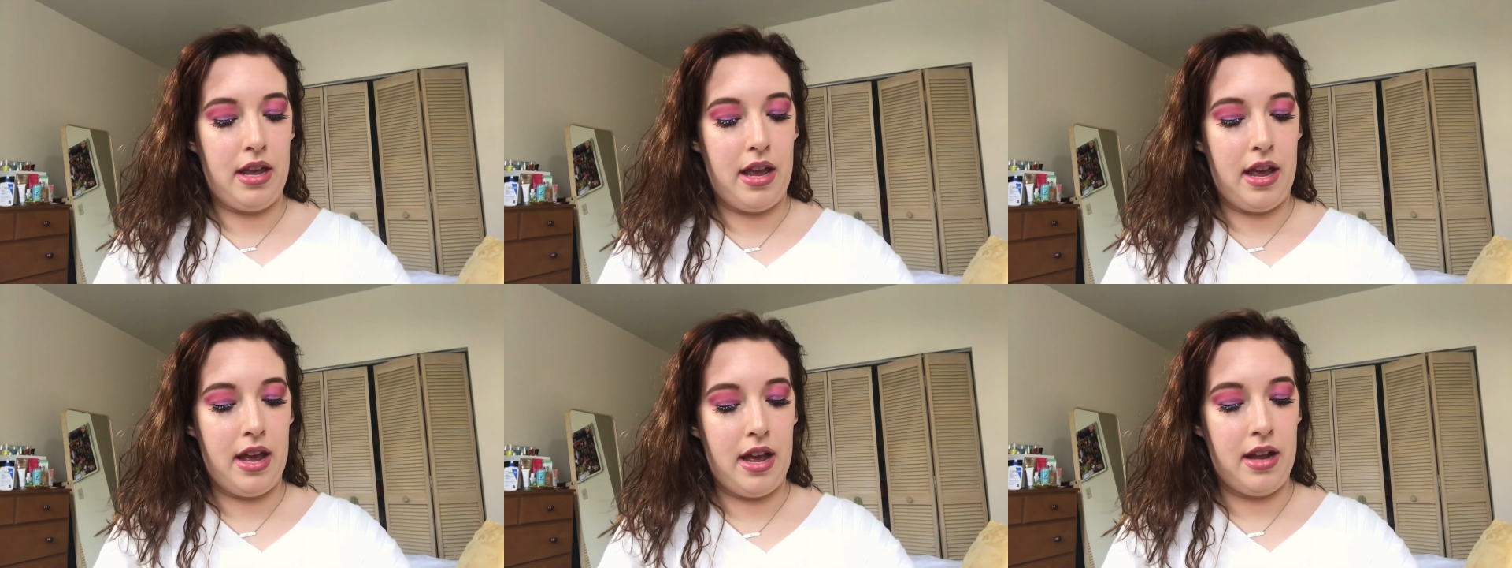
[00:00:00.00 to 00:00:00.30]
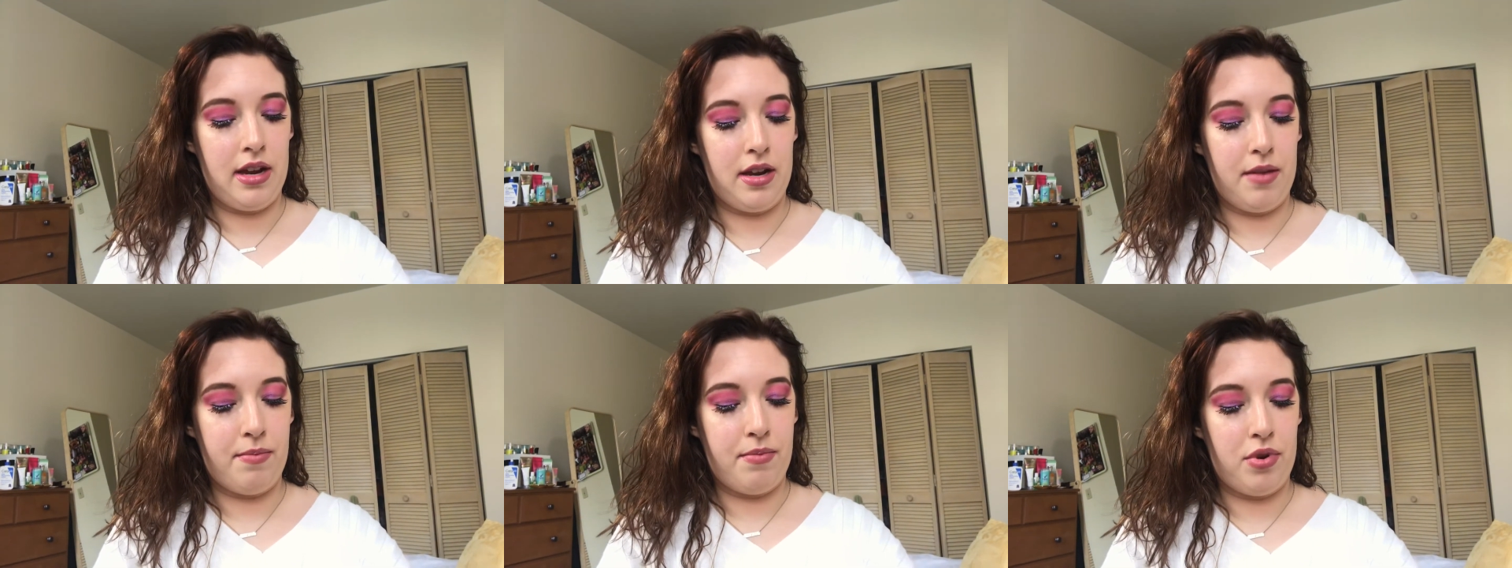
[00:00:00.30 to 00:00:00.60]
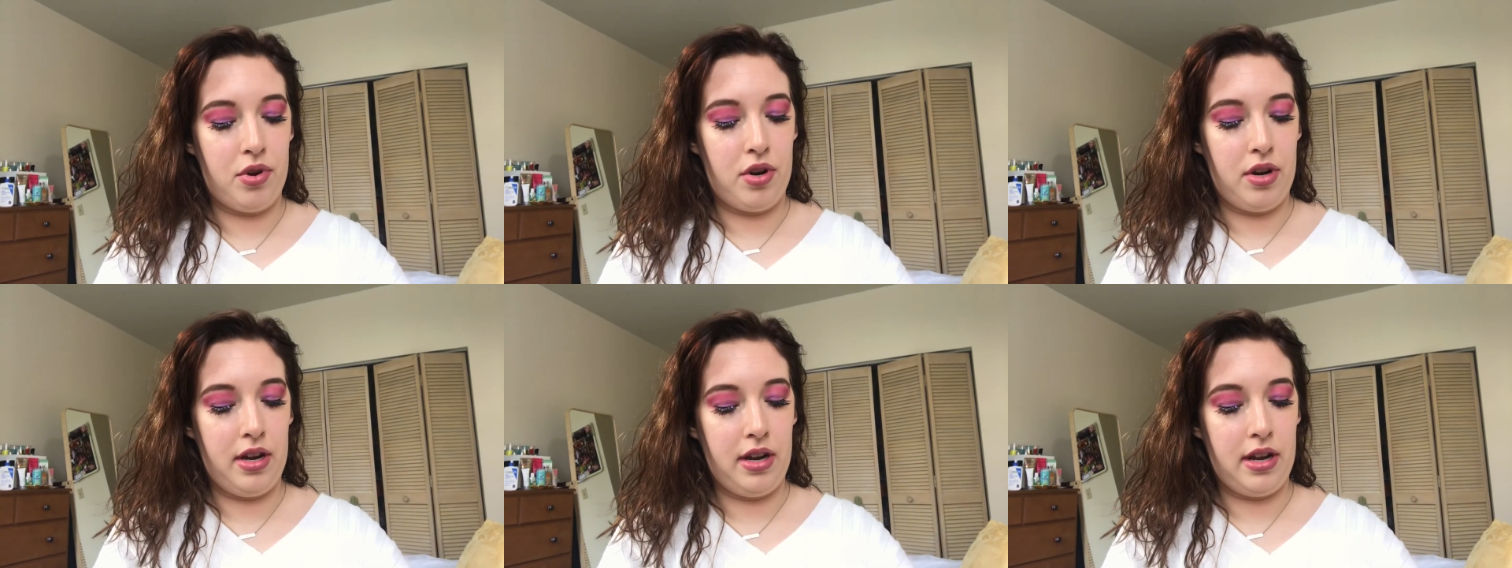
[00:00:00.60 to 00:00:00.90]
And
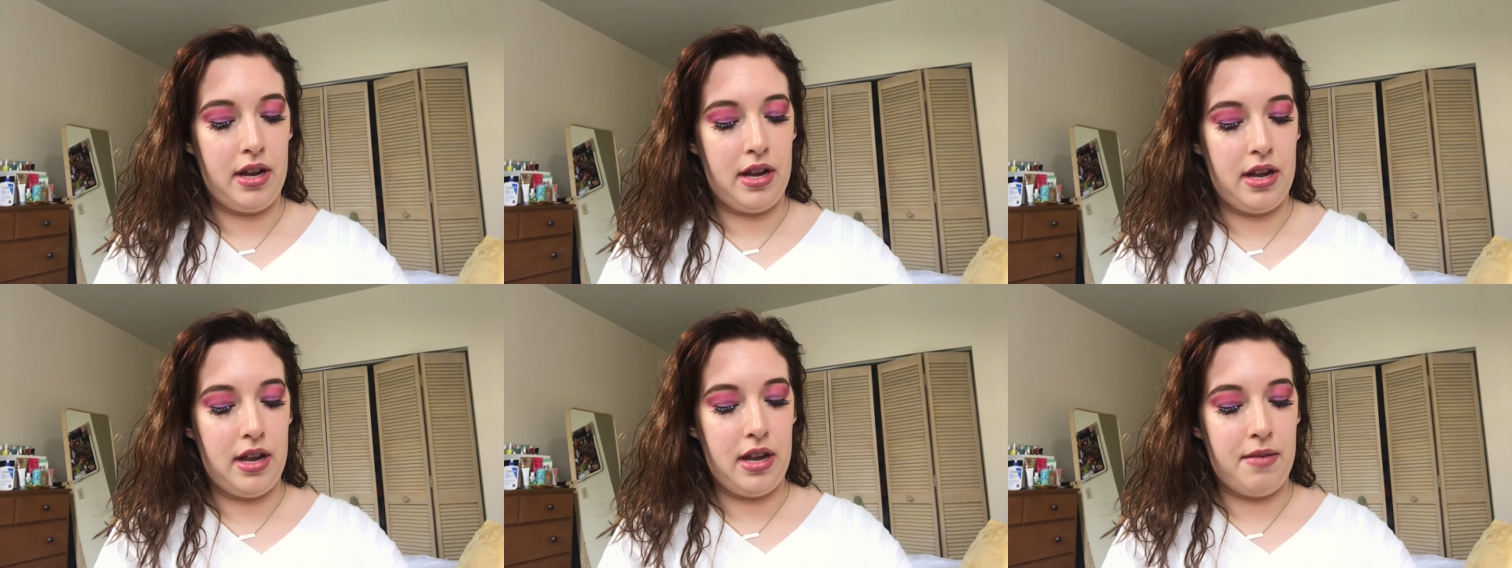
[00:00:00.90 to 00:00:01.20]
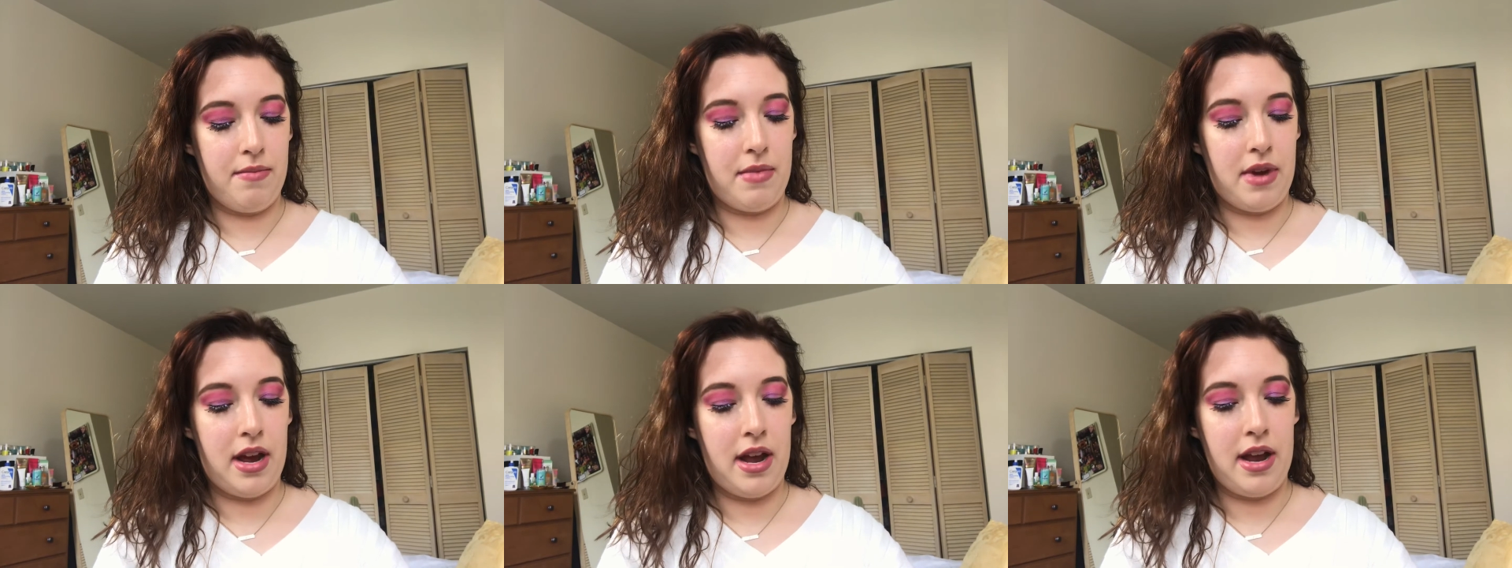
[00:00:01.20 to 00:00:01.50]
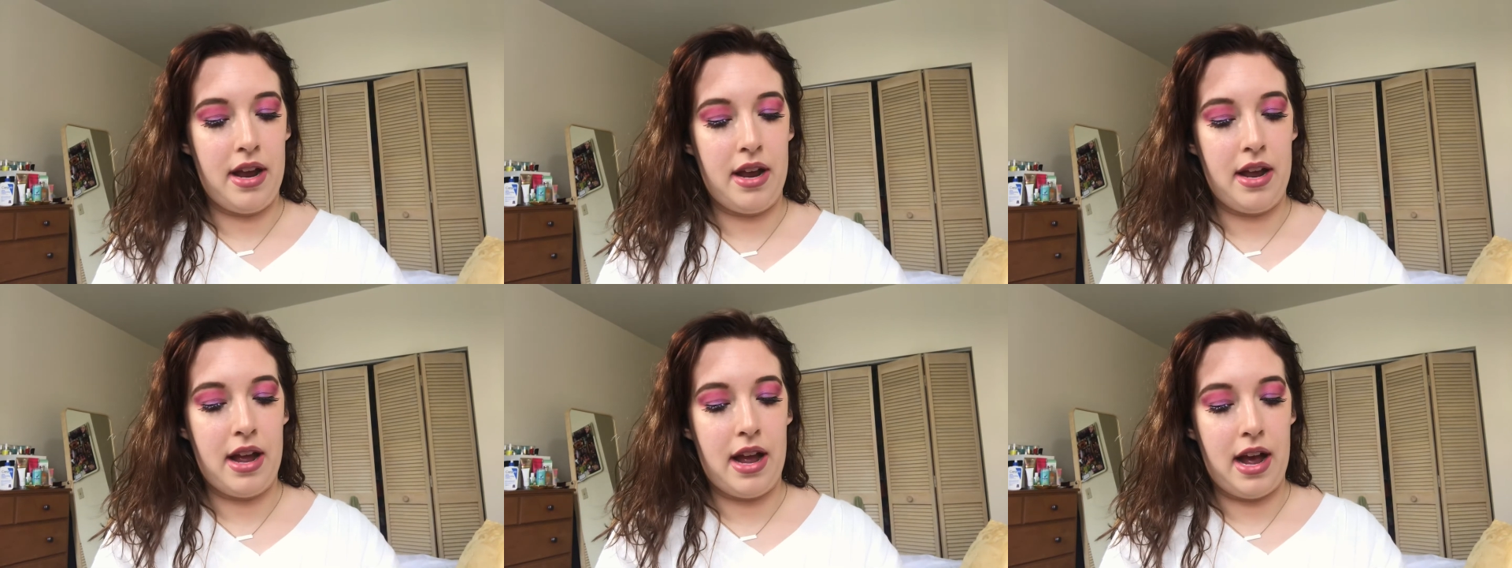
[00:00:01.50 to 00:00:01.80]
putting it in
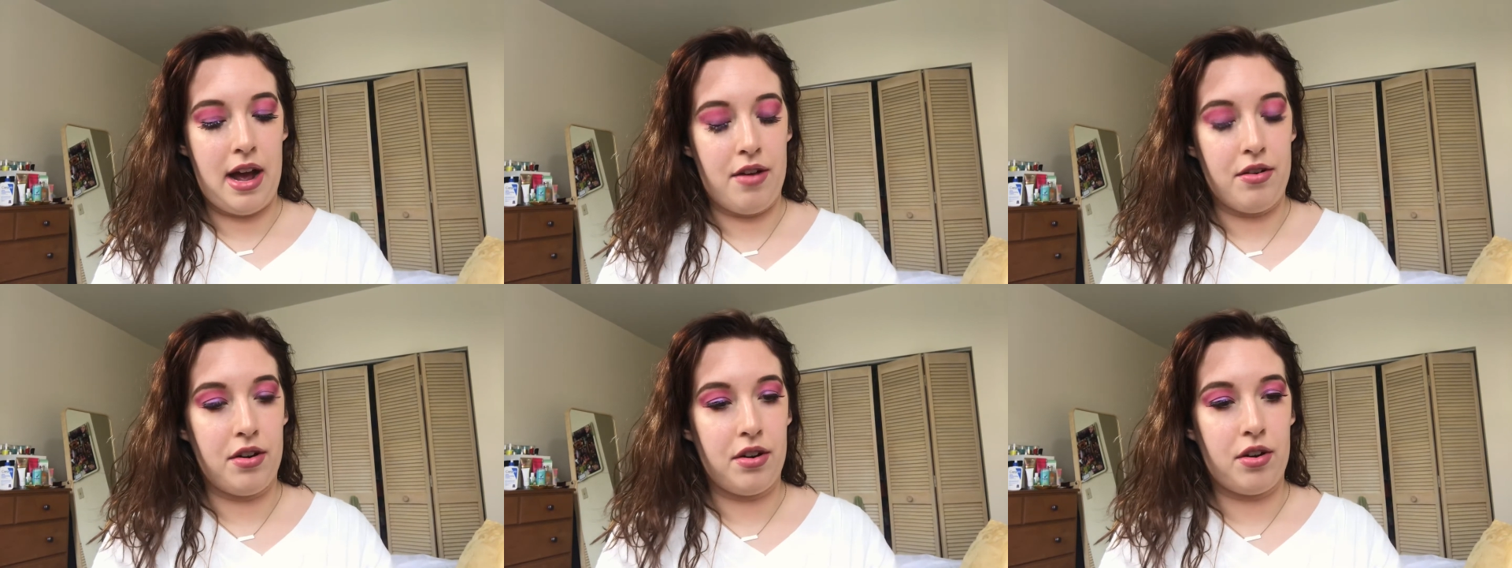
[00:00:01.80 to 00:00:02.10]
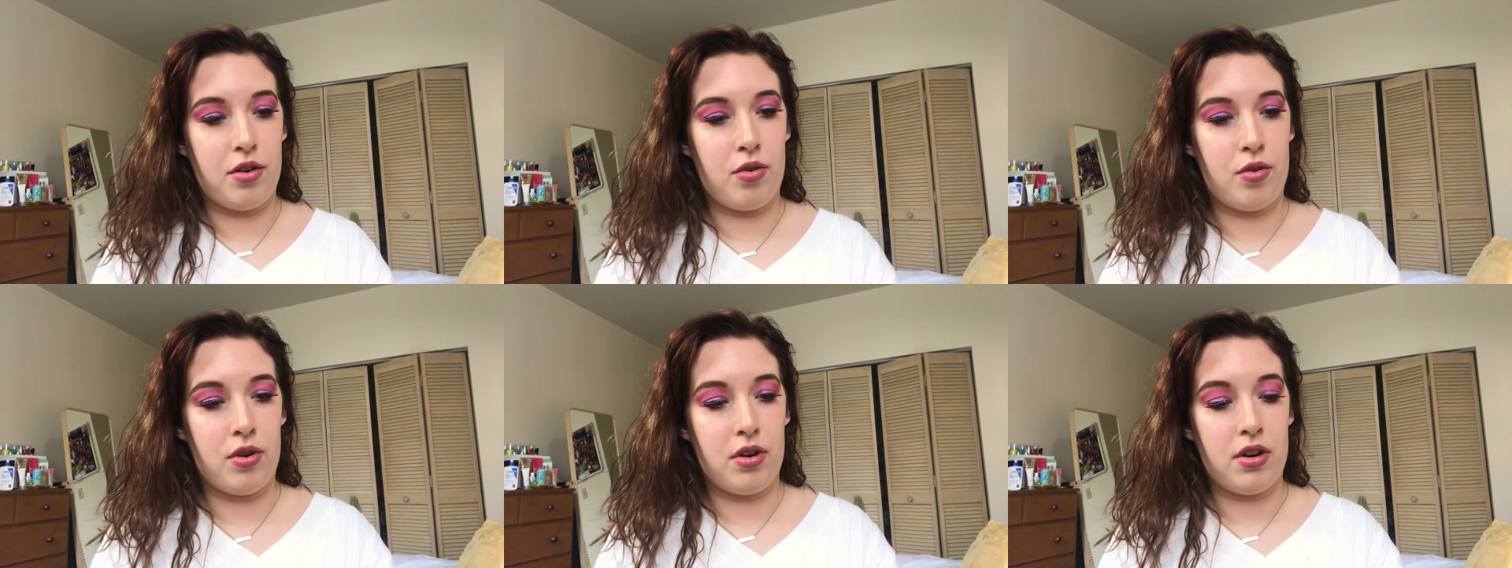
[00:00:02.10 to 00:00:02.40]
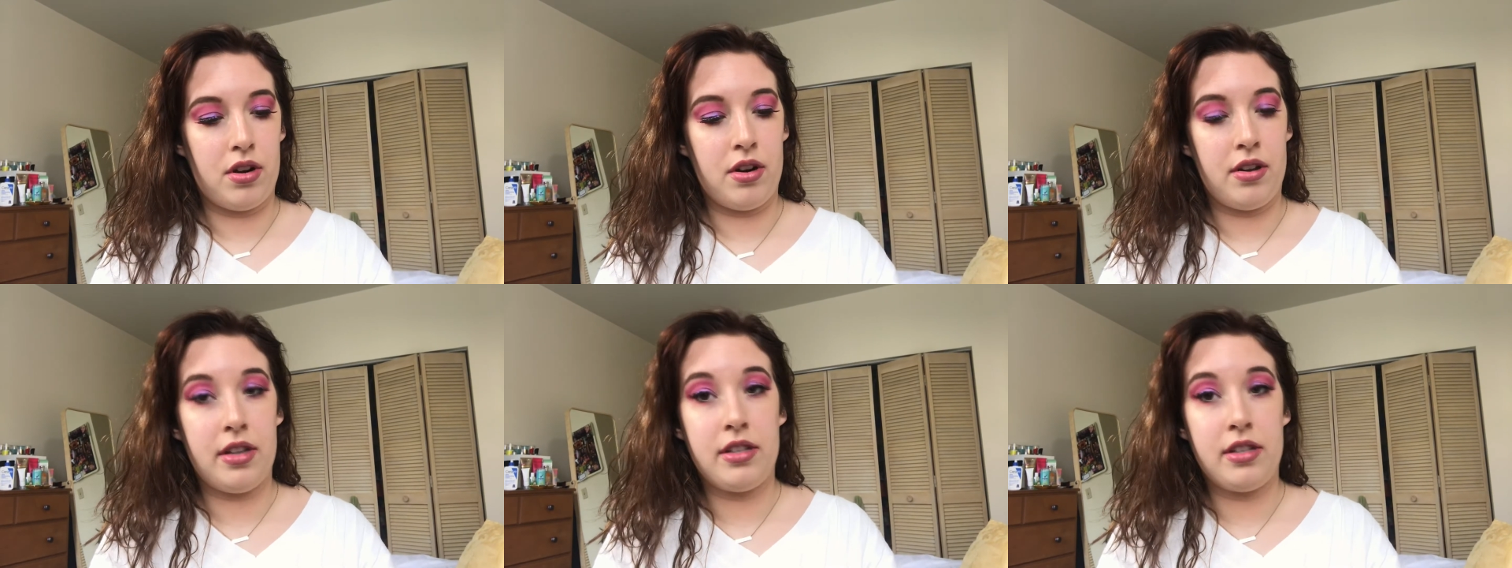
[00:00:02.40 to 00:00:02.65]
my outer corner.